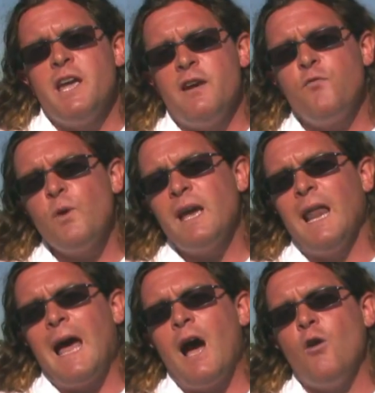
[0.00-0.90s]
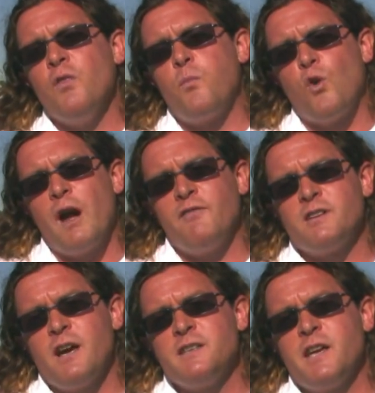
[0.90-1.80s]
If we allow the
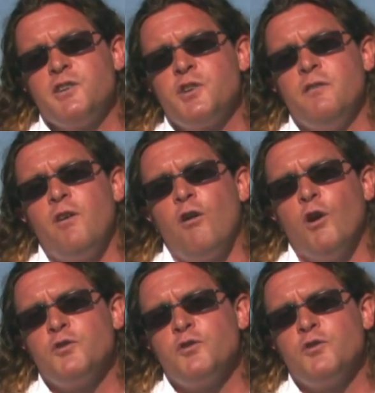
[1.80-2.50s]
privatization of our